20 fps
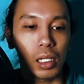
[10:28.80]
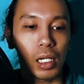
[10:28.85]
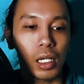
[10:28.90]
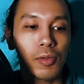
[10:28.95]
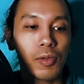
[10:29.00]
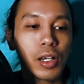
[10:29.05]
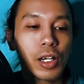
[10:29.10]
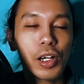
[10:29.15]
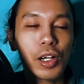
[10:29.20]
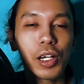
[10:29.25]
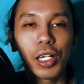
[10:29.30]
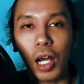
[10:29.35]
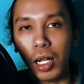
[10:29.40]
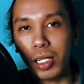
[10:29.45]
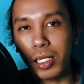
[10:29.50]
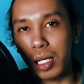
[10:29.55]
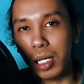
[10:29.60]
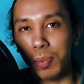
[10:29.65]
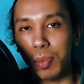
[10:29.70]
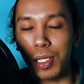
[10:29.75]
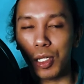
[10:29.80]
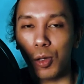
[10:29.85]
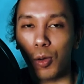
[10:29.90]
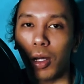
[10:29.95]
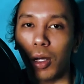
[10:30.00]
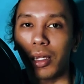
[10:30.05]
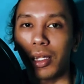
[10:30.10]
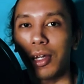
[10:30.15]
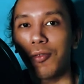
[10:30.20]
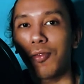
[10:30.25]
even though the concept is
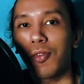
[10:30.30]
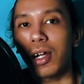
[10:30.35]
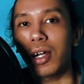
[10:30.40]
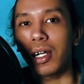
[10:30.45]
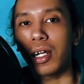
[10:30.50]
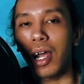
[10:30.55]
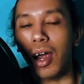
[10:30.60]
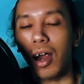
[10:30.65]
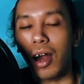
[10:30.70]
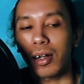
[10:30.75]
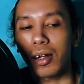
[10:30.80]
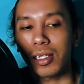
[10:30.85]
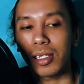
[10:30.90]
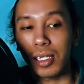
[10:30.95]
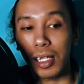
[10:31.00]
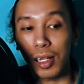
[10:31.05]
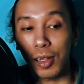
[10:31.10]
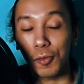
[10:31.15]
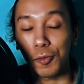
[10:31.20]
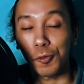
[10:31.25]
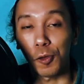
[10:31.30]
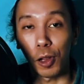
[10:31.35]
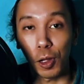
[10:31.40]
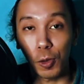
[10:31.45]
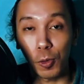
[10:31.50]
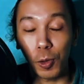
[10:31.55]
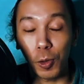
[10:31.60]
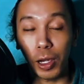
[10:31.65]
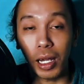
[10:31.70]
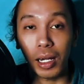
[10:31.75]
quite different, they are still
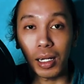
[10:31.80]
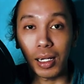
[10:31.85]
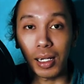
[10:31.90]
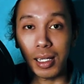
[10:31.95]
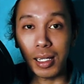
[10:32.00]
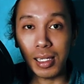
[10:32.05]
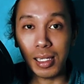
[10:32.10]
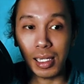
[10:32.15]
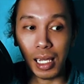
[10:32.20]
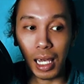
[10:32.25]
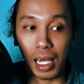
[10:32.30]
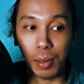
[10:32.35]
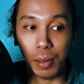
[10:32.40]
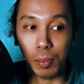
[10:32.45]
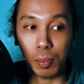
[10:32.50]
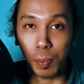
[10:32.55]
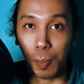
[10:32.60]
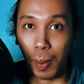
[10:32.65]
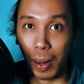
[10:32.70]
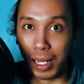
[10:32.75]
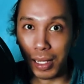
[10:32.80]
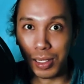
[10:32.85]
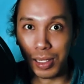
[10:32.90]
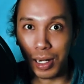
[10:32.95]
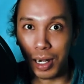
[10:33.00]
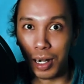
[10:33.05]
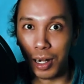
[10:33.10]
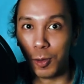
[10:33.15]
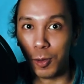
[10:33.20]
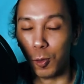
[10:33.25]
following the same
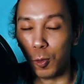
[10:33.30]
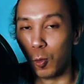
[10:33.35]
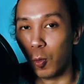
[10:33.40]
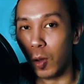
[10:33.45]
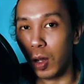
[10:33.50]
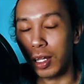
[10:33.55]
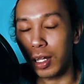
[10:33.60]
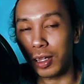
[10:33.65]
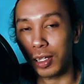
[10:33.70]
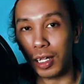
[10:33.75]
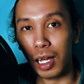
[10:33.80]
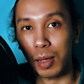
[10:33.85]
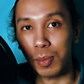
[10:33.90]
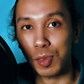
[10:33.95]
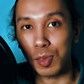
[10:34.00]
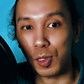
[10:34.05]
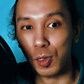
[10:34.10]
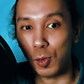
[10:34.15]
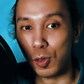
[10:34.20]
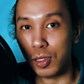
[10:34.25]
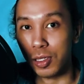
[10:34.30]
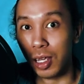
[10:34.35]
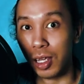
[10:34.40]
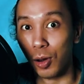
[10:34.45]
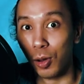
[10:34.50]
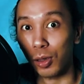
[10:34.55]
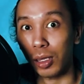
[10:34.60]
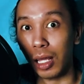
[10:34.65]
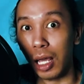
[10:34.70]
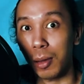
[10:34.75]
pattern when it comes to
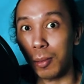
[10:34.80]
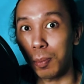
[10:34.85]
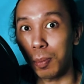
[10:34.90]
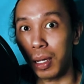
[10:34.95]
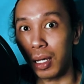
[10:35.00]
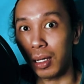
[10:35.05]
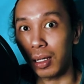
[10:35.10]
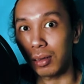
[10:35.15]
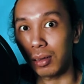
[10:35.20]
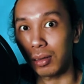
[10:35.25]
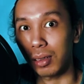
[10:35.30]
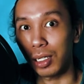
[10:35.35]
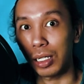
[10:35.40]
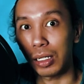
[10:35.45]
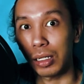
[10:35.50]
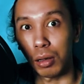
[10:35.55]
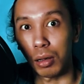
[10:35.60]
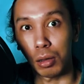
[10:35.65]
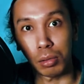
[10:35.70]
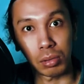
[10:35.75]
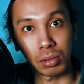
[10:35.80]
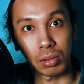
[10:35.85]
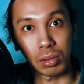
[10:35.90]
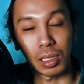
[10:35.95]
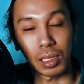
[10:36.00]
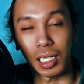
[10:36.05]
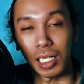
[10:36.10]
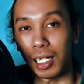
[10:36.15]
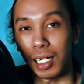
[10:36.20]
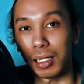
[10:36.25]
stereotyping,
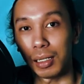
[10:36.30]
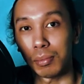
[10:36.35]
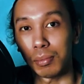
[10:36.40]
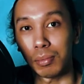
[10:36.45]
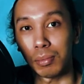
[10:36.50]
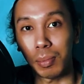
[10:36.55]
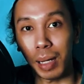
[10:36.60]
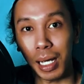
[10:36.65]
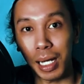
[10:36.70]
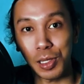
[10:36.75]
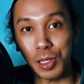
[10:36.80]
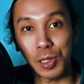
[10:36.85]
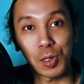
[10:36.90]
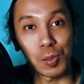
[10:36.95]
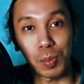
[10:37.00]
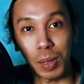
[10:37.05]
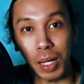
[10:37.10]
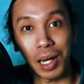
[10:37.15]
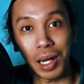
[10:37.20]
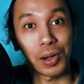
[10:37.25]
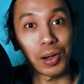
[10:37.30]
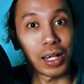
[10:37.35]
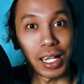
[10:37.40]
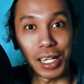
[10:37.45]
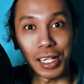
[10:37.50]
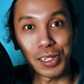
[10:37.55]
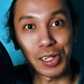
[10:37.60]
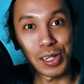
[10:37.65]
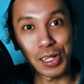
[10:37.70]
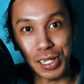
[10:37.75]
man-to-man
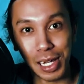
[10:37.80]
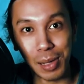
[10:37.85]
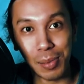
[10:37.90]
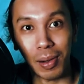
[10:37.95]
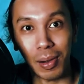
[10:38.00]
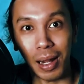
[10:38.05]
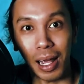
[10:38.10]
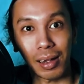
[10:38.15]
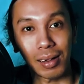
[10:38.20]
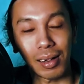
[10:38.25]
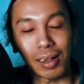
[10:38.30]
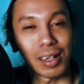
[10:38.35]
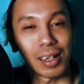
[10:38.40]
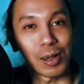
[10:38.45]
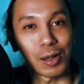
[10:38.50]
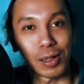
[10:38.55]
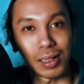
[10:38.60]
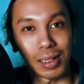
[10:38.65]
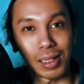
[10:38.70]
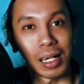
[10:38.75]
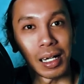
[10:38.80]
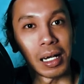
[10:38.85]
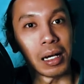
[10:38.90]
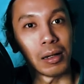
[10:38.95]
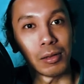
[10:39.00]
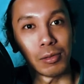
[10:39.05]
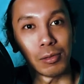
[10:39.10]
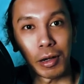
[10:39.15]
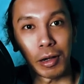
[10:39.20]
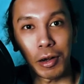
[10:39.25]
relationship. Like,
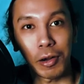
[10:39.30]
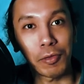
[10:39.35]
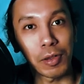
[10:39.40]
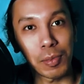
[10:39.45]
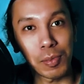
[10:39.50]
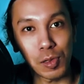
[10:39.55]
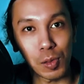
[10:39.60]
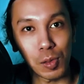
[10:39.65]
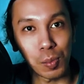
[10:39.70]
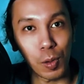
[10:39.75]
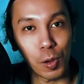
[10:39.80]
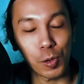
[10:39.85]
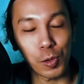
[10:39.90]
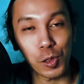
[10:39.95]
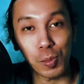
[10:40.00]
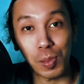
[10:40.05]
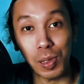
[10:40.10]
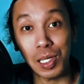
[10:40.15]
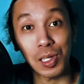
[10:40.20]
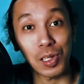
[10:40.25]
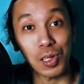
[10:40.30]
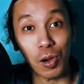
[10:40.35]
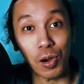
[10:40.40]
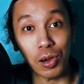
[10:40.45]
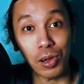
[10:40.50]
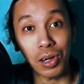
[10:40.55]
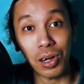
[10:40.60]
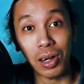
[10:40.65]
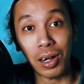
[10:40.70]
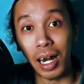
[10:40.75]
one of them supposed to be
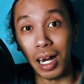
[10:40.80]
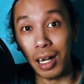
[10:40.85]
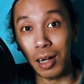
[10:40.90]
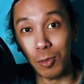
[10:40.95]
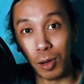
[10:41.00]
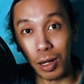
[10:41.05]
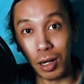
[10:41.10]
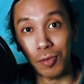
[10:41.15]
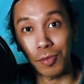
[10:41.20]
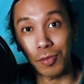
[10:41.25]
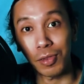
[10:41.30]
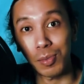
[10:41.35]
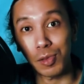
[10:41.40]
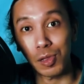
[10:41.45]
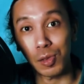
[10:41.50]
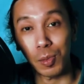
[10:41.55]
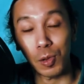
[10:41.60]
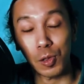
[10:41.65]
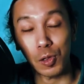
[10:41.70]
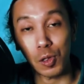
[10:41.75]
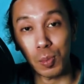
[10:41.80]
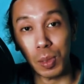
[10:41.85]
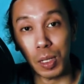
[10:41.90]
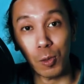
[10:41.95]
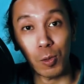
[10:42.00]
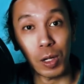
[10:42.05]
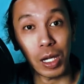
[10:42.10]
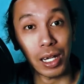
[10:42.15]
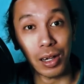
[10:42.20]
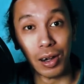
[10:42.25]
stronger and one of them supposed to be
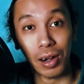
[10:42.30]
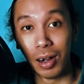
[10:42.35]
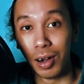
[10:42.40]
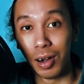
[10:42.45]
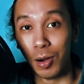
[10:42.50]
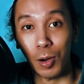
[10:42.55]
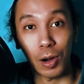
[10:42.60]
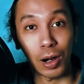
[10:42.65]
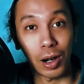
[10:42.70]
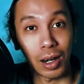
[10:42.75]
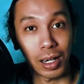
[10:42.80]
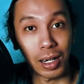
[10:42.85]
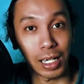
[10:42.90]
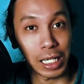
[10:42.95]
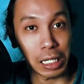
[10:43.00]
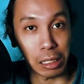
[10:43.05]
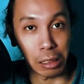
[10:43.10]
weaker, or